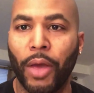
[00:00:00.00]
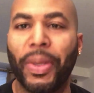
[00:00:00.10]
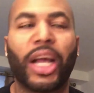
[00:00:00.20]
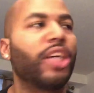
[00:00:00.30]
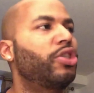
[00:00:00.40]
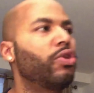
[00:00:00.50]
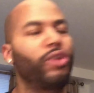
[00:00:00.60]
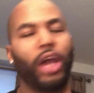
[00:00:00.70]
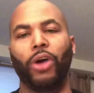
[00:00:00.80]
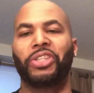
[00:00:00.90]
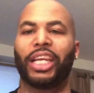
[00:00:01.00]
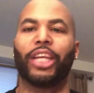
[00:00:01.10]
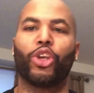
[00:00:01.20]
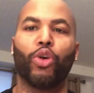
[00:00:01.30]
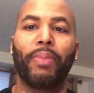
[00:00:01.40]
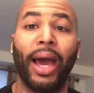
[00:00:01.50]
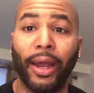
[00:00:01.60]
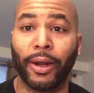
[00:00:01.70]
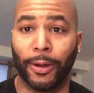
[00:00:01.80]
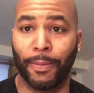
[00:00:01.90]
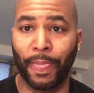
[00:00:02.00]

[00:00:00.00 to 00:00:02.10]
because you know she can do better.